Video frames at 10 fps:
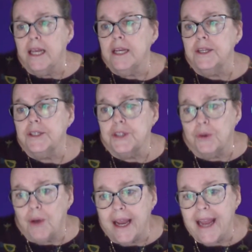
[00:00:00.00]

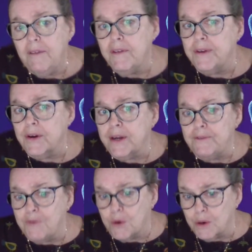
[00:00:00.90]
So I have a very
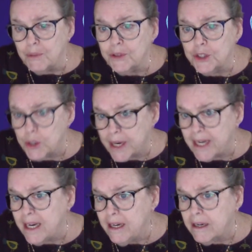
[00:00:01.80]
formal
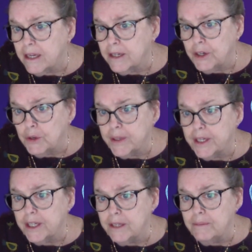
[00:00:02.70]
training in
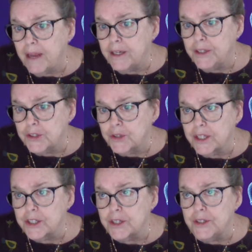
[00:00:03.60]
curriculum and
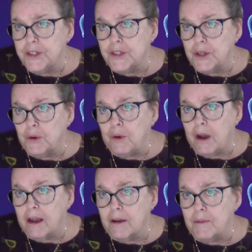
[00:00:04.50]
instruction. So
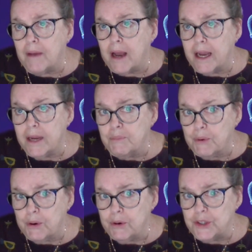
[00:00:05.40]
I
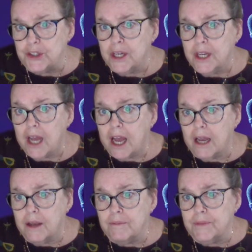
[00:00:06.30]
approach
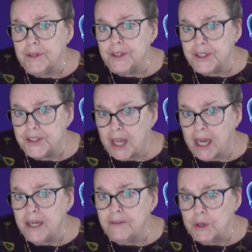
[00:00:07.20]
the
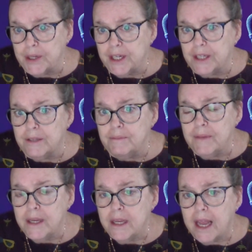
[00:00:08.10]
design of curriculum
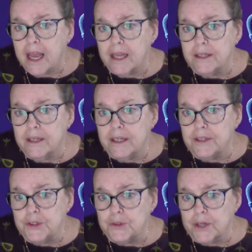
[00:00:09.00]
and
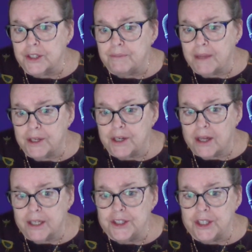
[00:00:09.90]
instruction
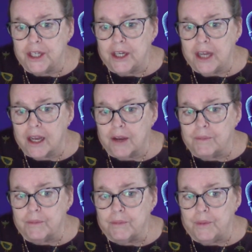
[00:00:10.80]
methodology
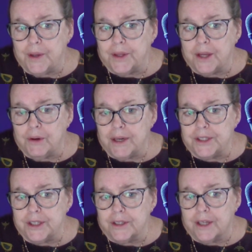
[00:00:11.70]
with a great
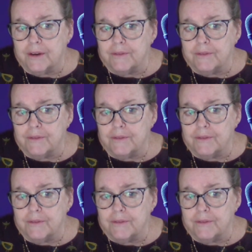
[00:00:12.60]
deal of